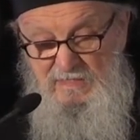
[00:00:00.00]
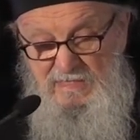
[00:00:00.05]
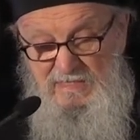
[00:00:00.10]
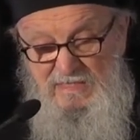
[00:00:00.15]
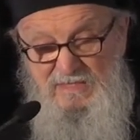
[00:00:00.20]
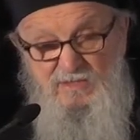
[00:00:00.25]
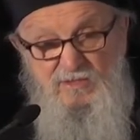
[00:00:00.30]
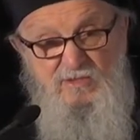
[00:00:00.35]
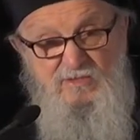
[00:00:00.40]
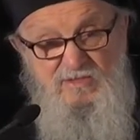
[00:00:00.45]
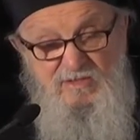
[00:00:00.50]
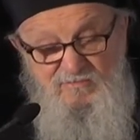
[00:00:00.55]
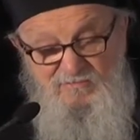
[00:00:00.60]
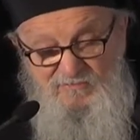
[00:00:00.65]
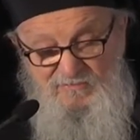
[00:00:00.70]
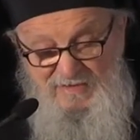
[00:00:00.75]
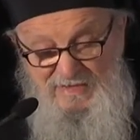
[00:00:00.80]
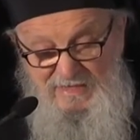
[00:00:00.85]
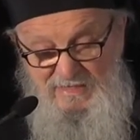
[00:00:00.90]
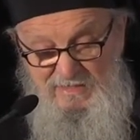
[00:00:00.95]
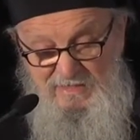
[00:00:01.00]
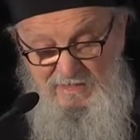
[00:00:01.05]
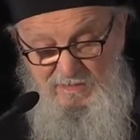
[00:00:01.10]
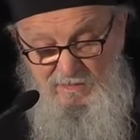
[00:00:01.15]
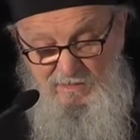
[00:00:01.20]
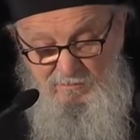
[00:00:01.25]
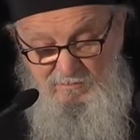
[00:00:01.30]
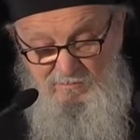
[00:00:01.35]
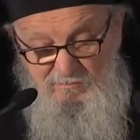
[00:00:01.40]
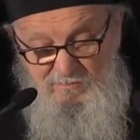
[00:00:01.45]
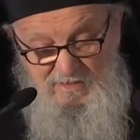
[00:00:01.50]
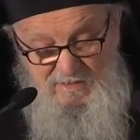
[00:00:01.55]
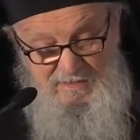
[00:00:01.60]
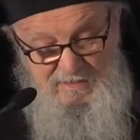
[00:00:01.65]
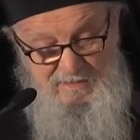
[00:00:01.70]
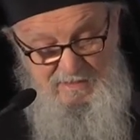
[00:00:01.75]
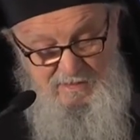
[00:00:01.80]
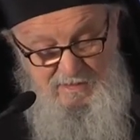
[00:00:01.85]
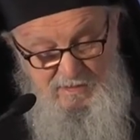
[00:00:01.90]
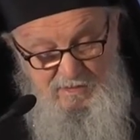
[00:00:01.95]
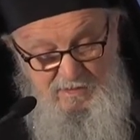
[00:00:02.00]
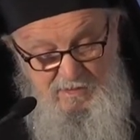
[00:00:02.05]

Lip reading: and the defining mark